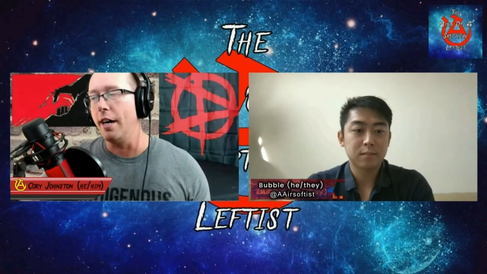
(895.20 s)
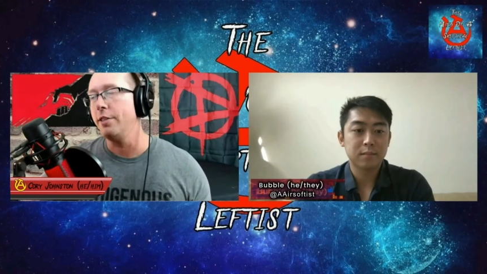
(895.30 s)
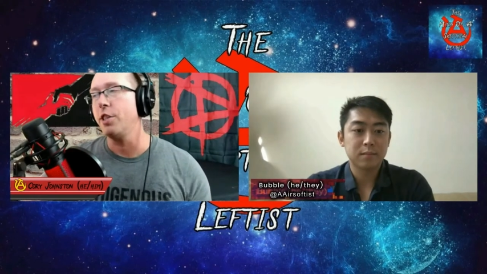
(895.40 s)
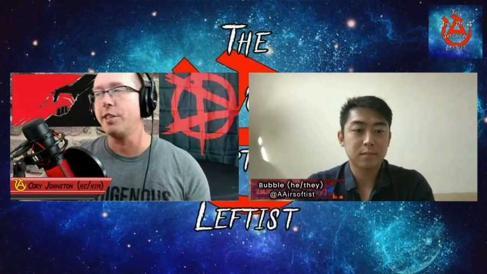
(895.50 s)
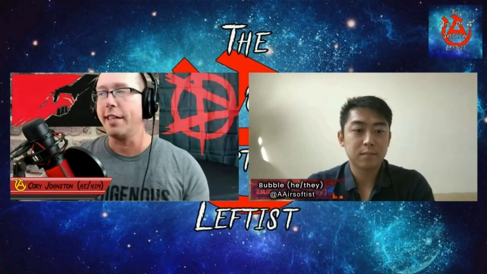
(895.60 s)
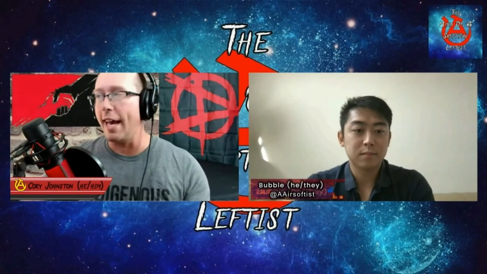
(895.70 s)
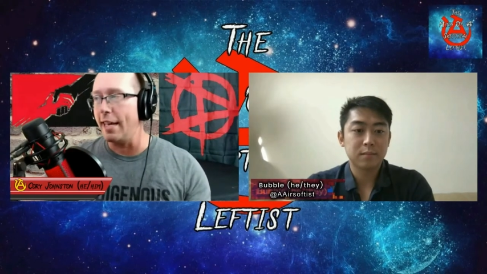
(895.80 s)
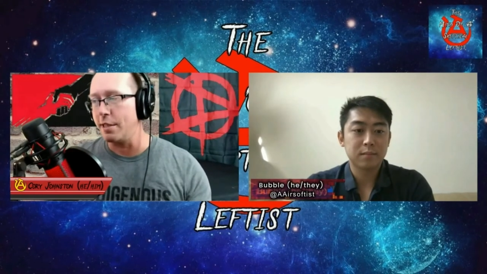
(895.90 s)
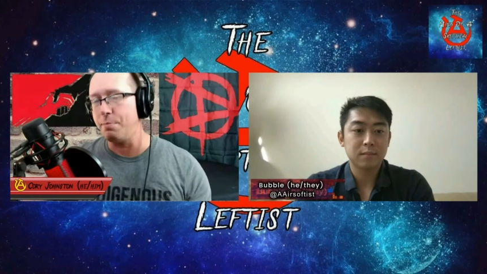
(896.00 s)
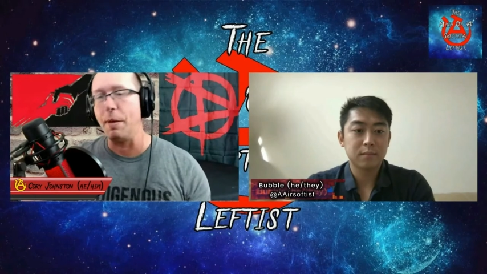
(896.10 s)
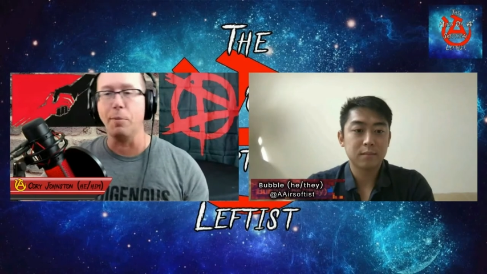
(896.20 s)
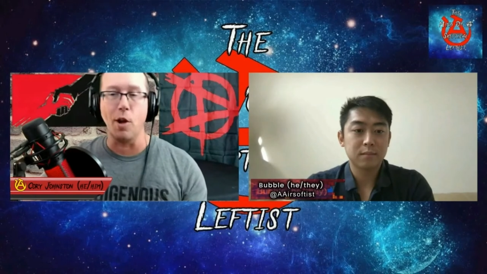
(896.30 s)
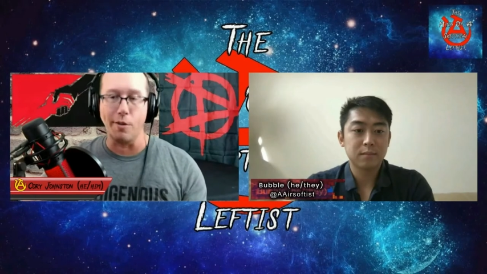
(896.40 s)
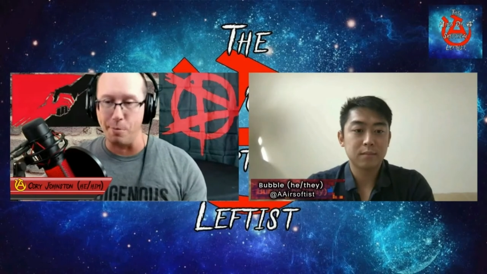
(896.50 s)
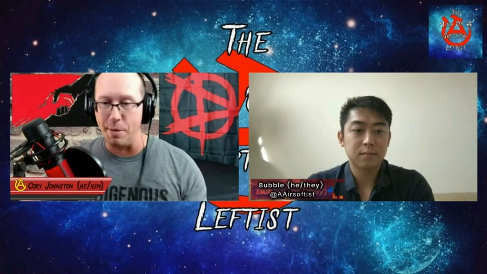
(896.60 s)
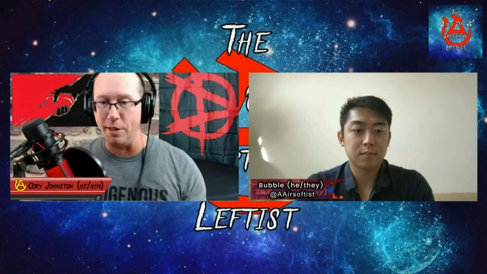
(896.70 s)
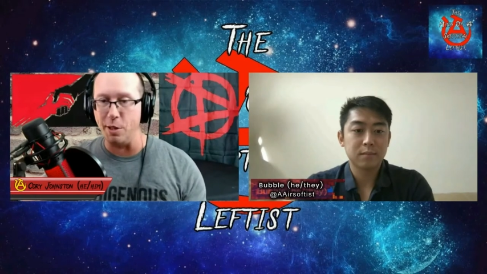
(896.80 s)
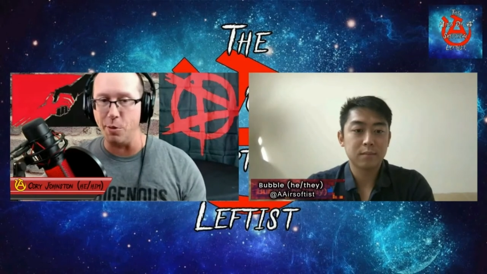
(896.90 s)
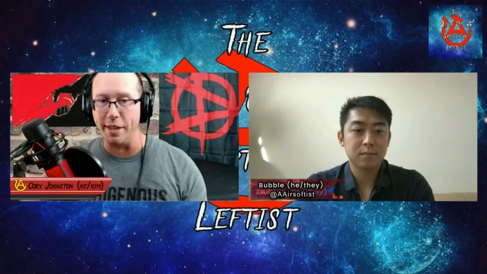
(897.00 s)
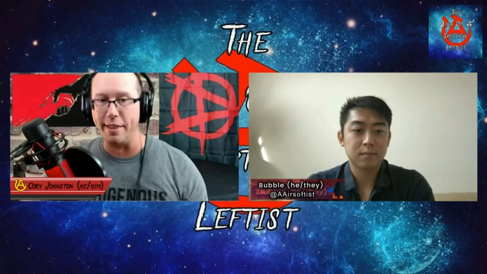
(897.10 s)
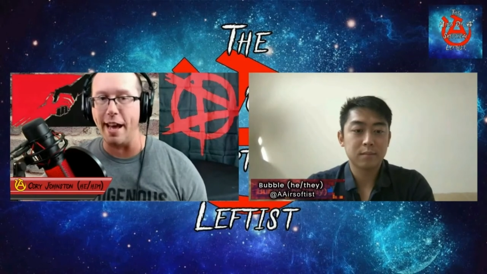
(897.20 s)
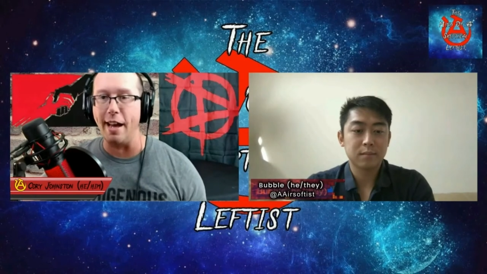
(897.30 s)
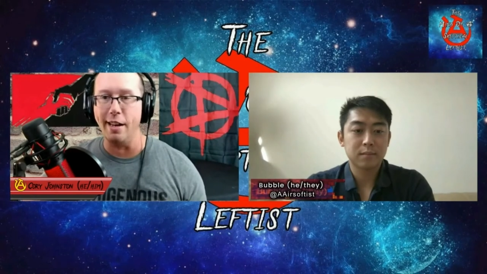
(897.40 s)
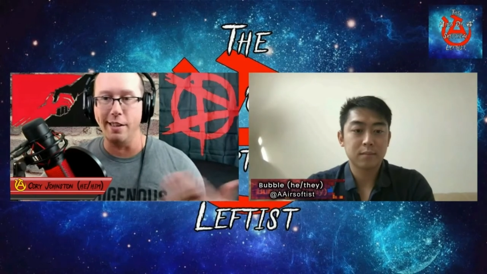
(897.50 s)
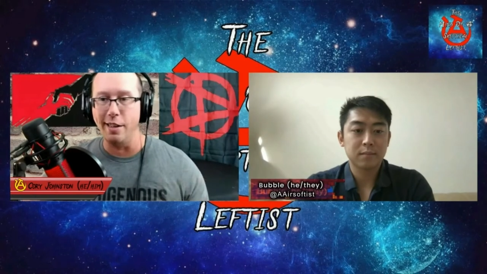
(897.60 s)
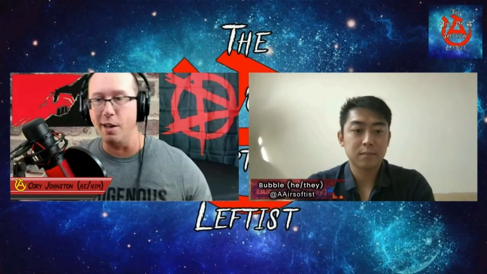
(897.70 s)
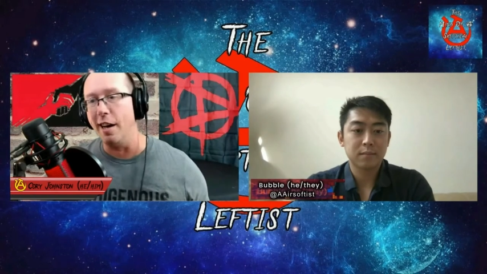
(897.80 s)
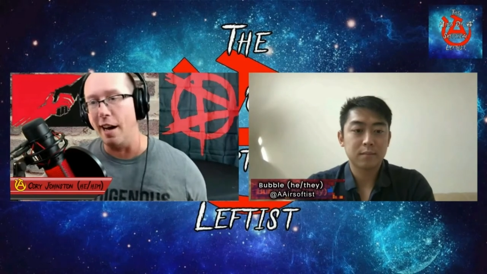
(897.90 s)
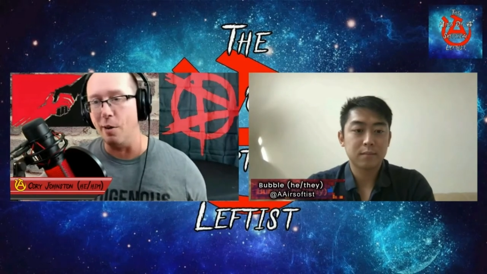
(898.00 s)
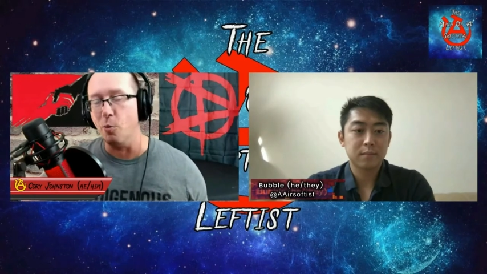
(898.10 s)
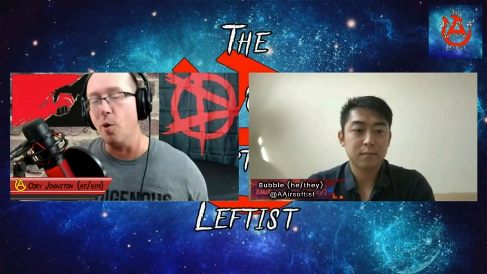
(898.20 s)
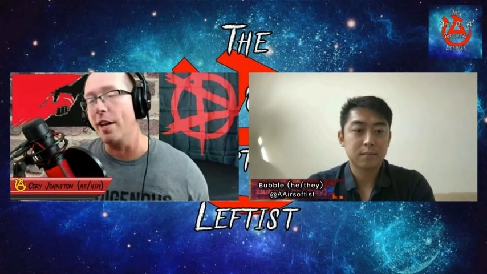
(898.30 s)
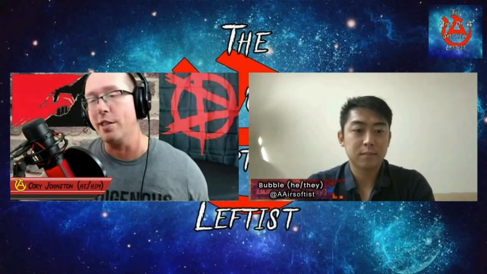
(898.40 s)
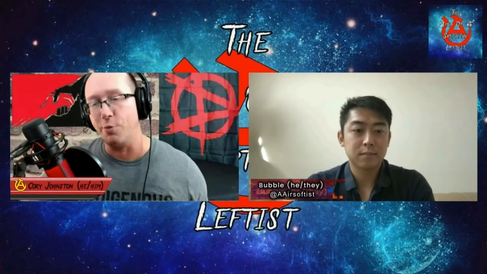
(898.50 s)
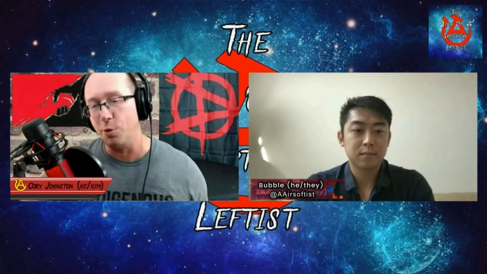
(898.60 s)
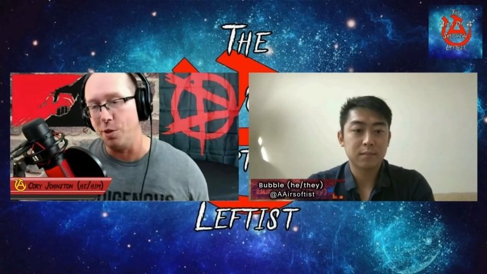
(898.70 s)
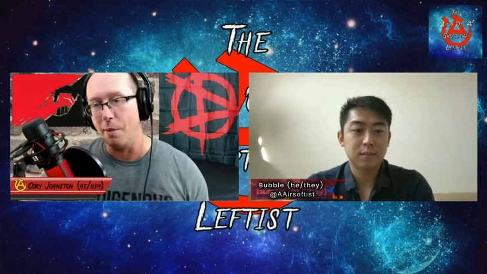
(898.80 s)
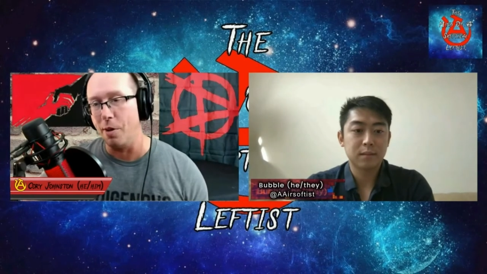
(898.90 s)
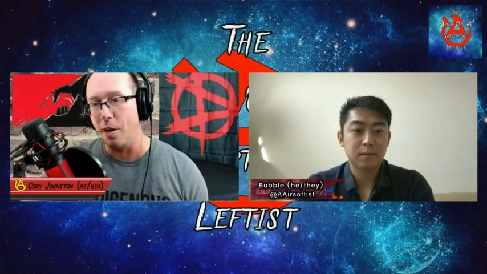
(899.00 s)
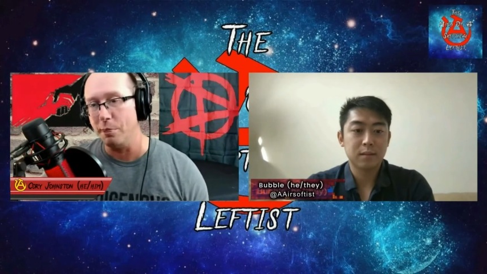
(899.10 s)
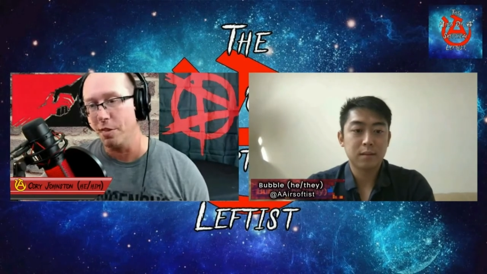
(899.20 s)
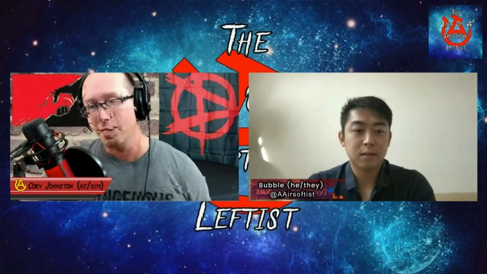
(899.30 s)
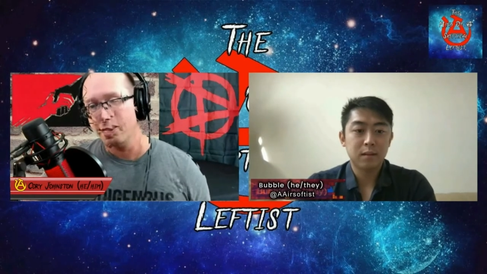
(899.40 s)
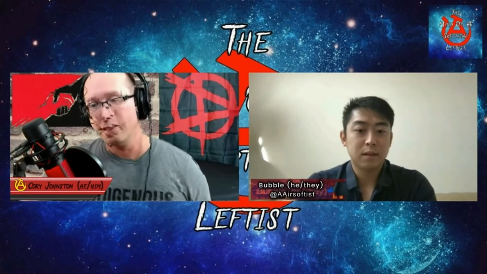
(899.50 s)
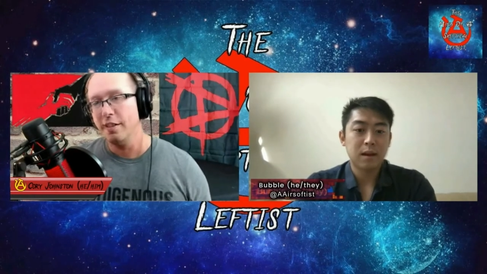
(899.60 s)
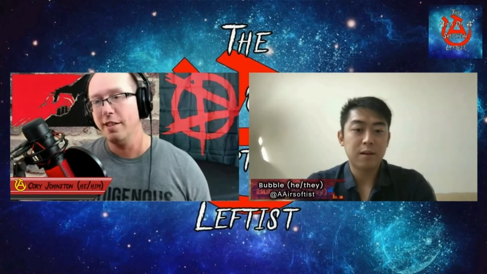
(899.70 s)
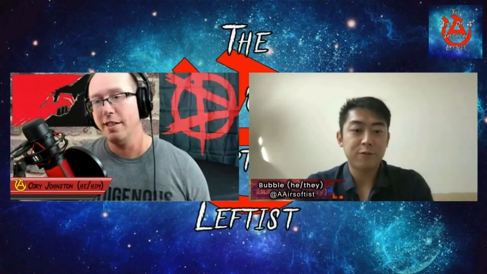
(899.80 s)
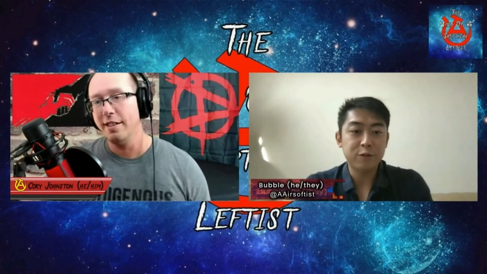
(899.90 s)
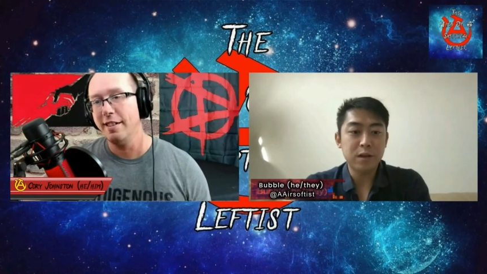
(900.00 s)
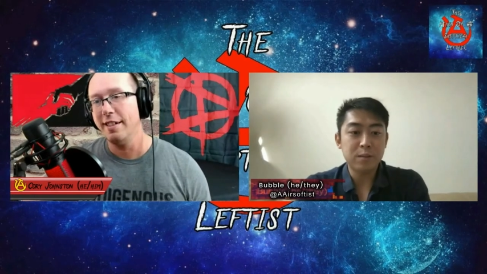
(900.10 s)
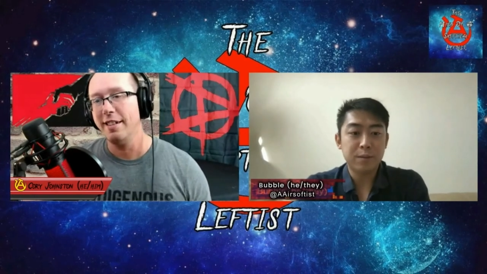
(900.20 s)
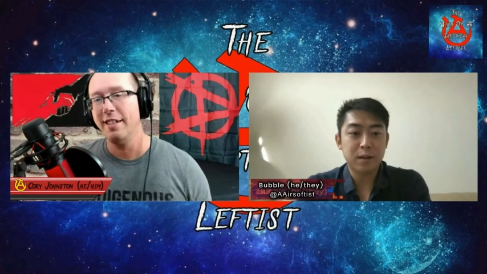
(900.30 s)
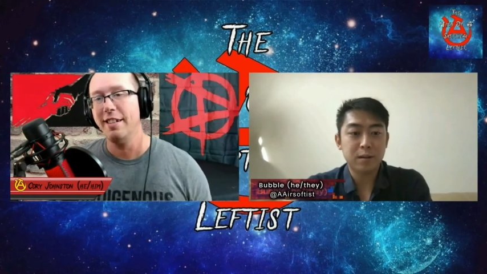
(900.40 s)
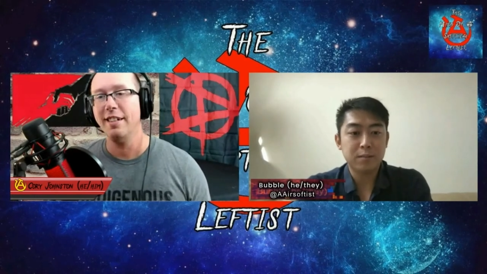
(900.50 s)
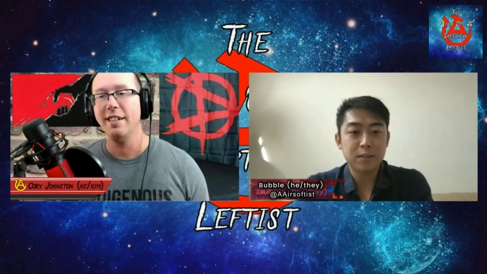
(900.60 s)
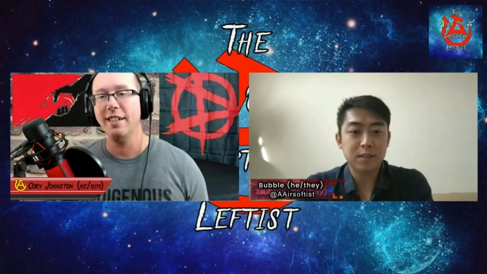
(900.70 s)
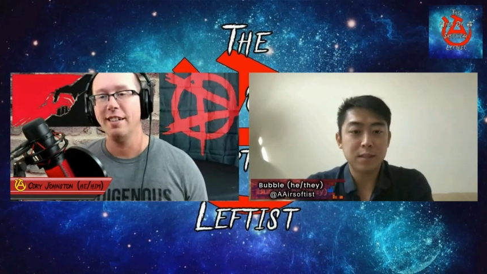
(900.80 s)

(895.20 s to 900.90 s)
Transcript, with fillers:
Speaker 1: uh, just in case people aren't familiar with that, uh, what is food not bombs?
Speaker 2: Uh, Food Not